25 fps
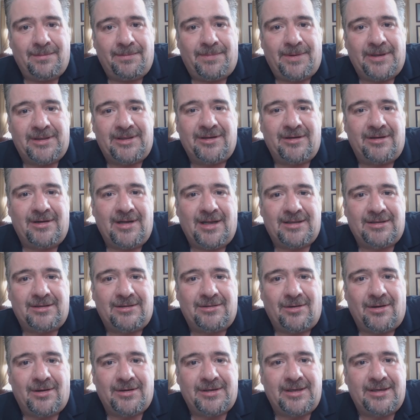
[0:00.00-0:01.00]
But they're not
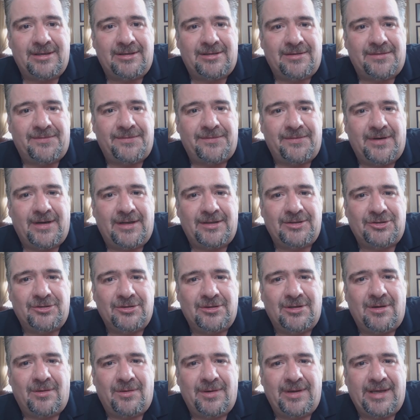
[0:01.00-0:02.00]
talking to friends
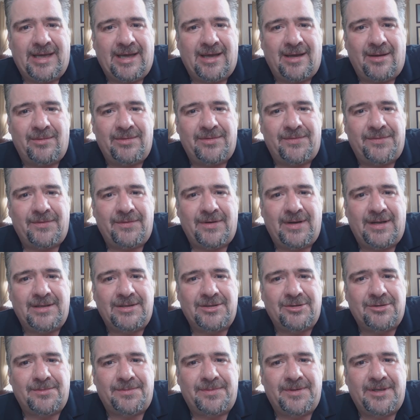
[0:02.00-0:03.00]
or going out with
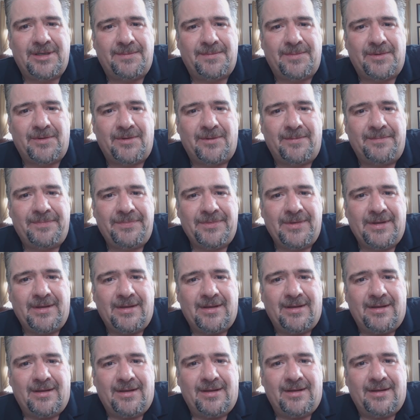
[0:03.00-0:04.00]
friends or people,
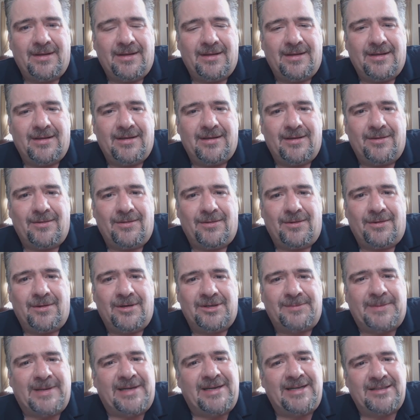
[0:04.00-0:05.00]

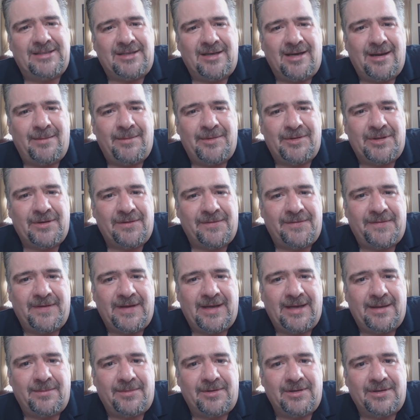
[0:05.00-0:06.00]
or spending time with their
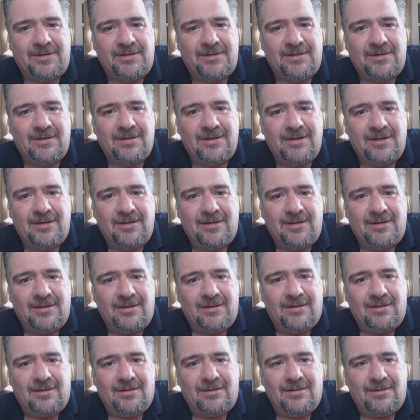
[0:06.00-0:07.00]
families,
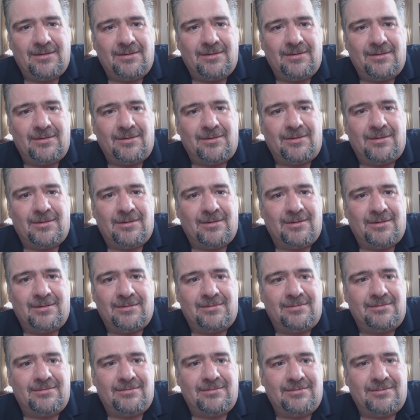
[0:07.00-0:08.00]
or
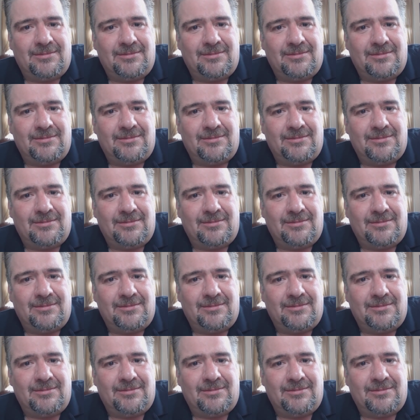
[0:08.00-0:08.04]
